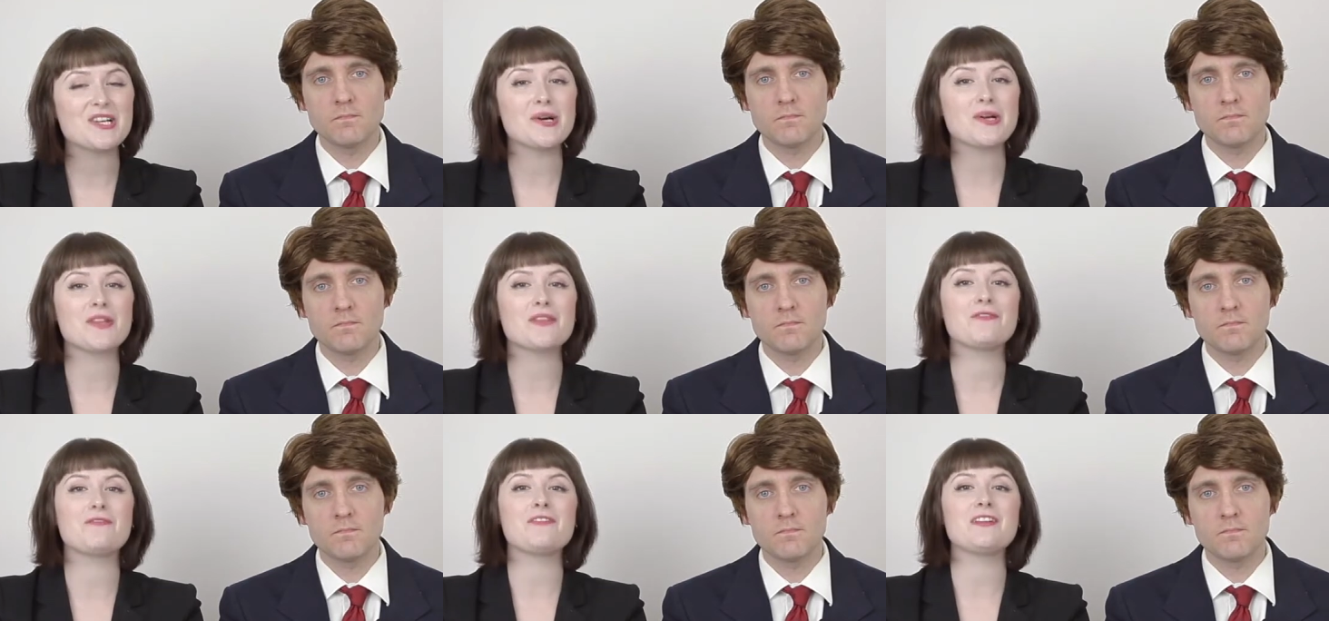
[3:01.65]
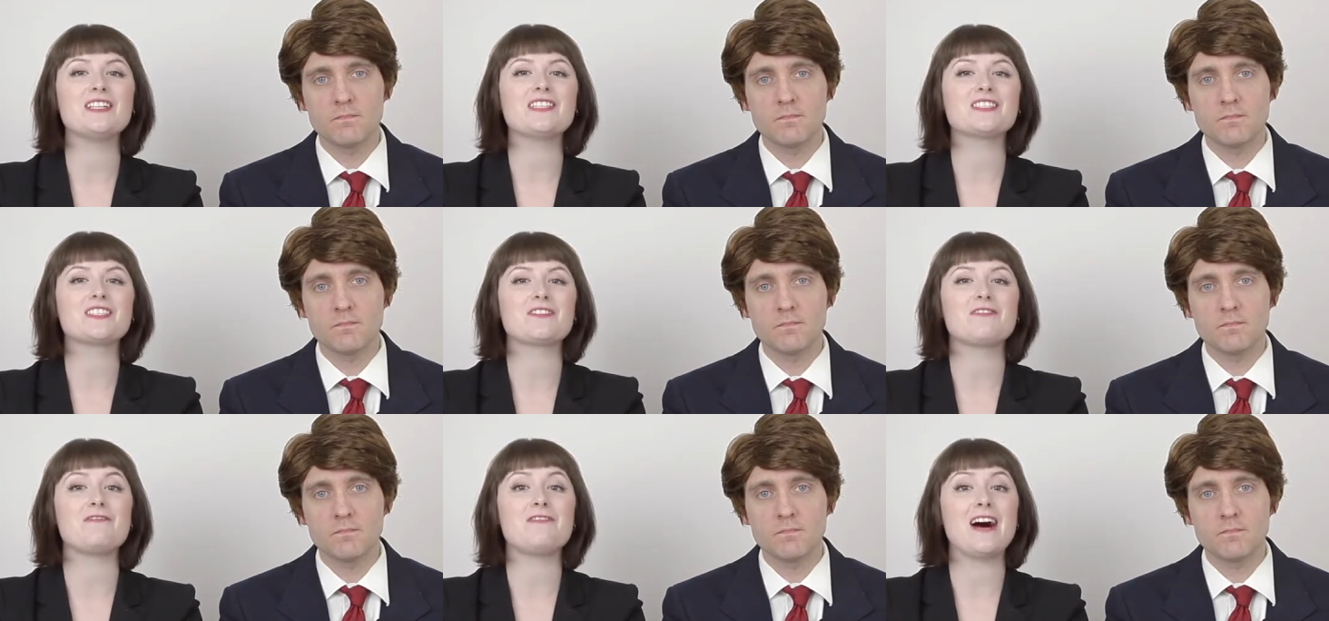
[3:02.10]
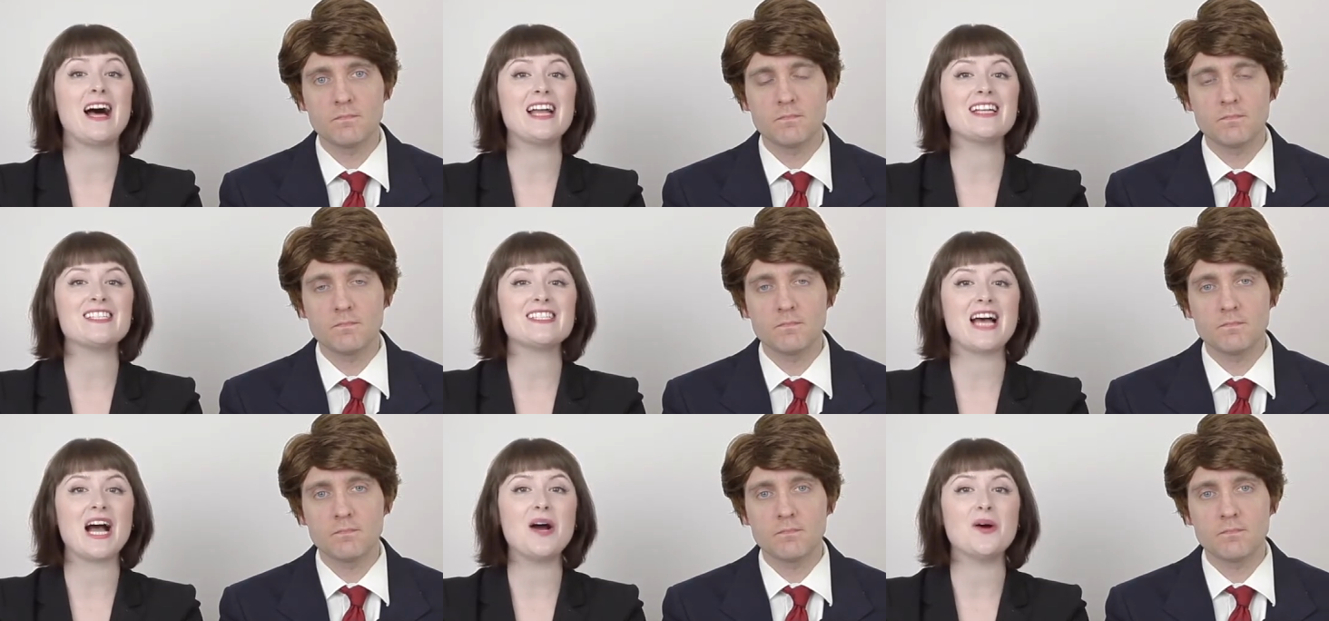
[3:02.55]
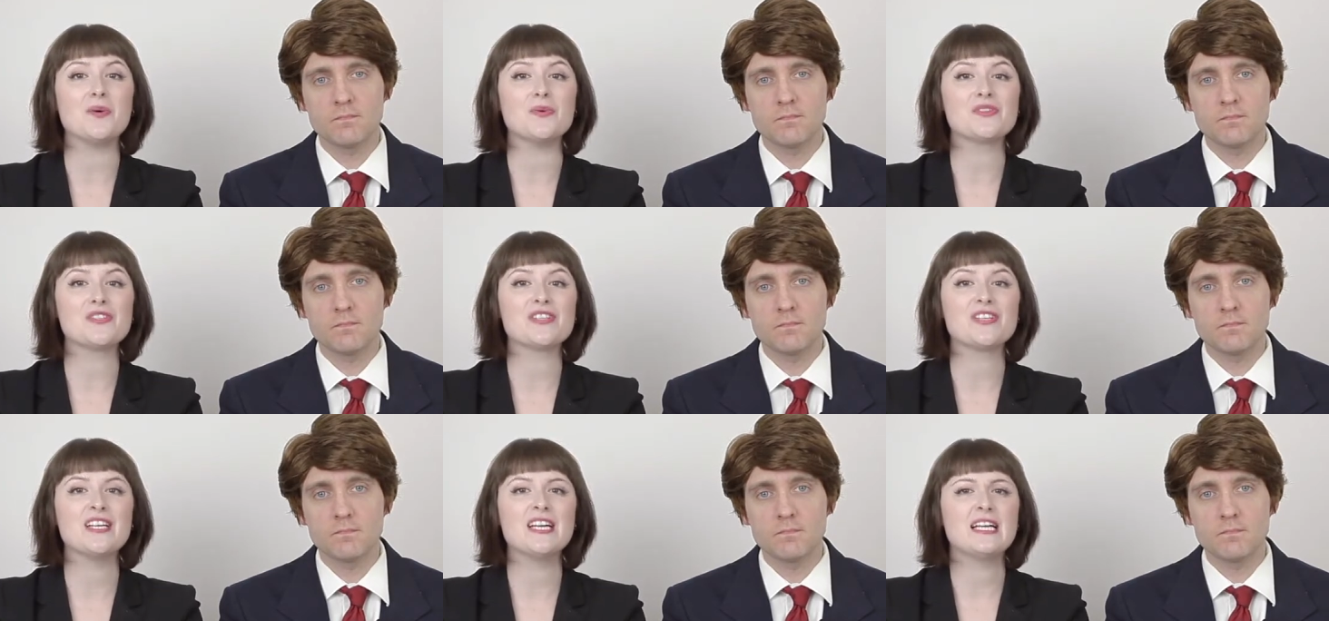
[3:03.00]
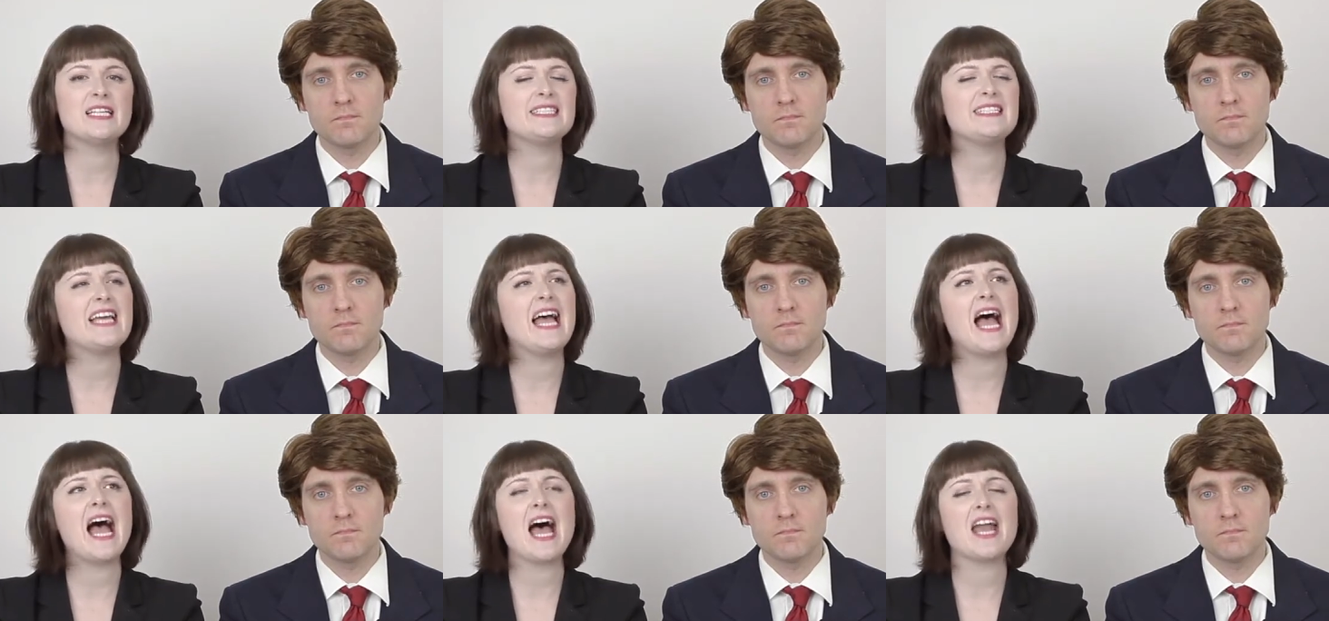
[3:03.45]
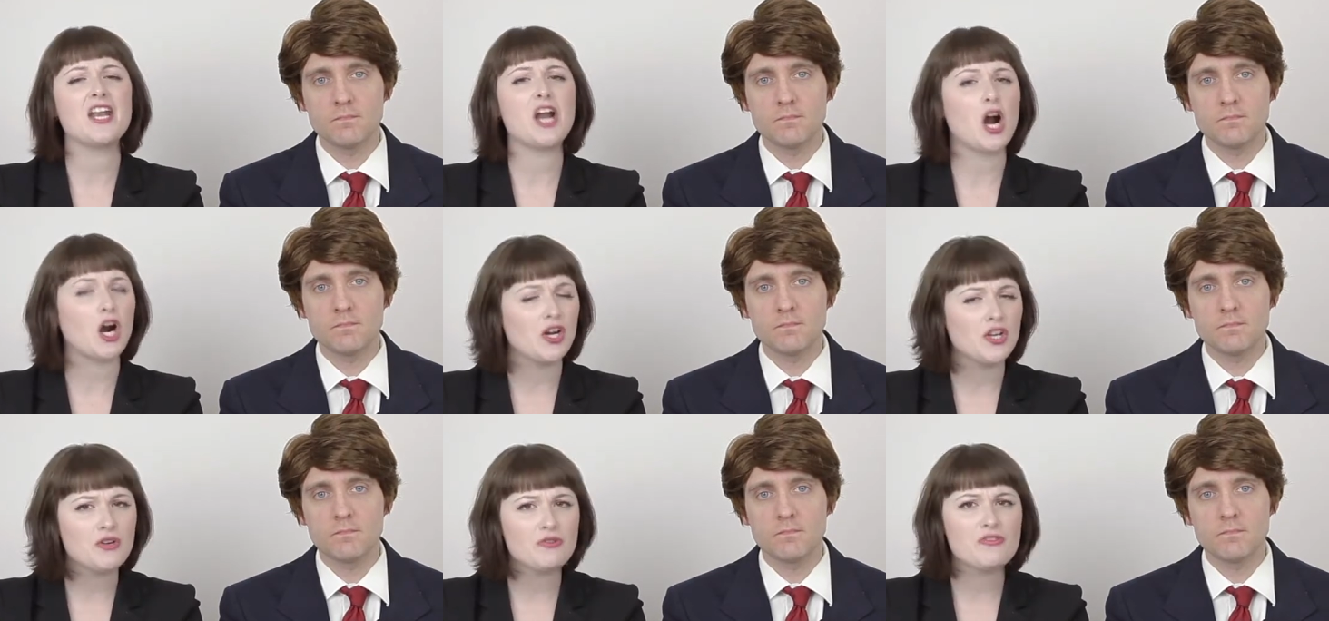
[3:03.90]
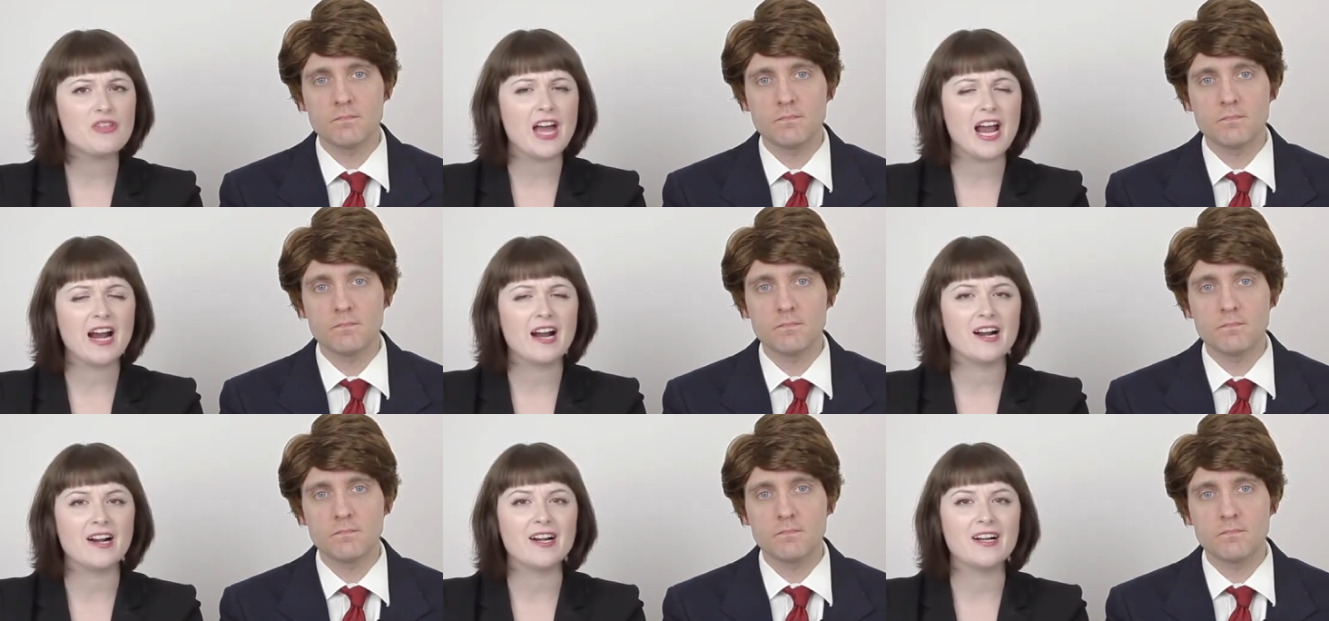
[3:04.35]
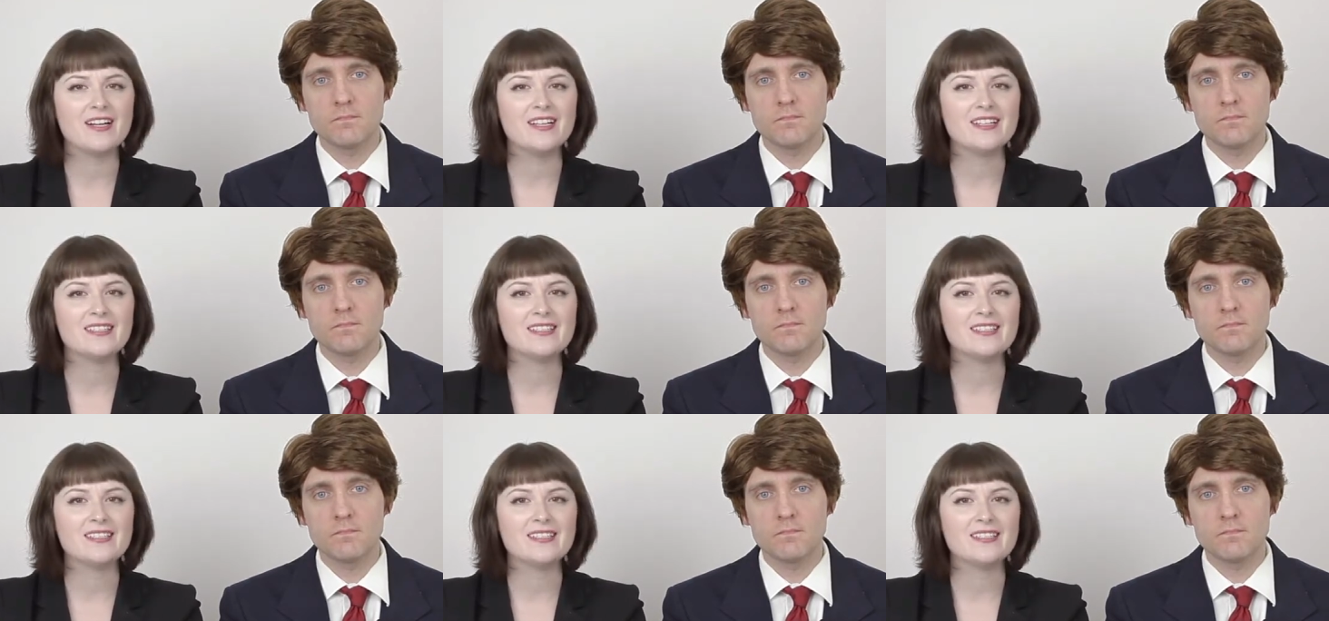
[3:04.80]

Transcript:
Speaker 1: go to the field to find out. Dan, are you there?